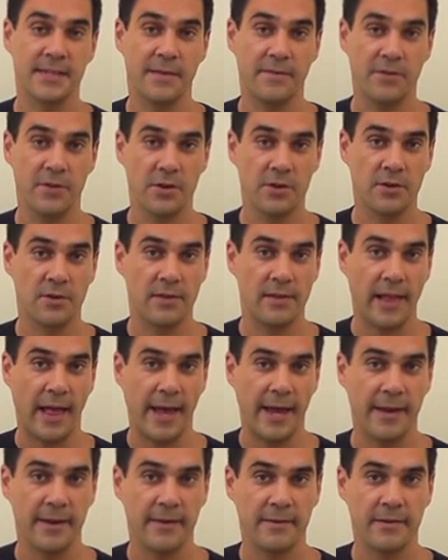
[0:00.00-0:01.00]
in a vertical
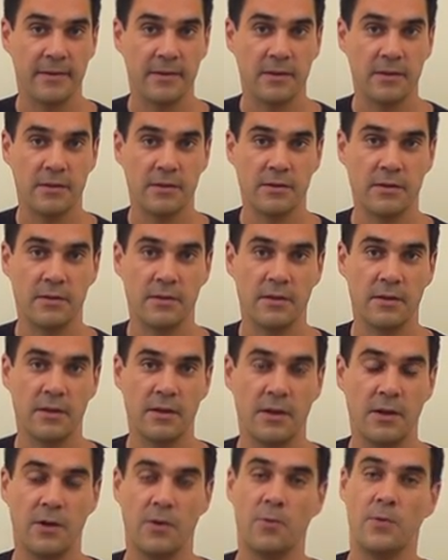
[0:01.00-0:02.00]
line,
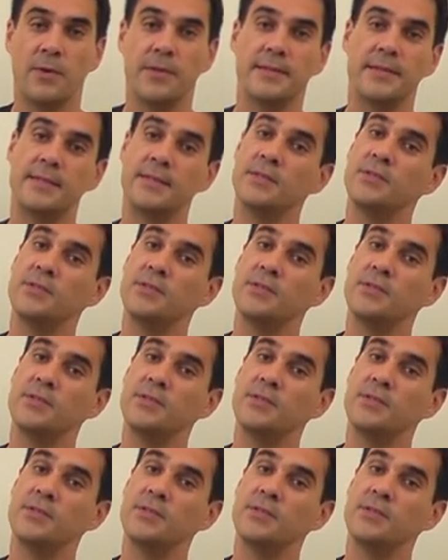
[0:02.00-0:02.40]
we'll need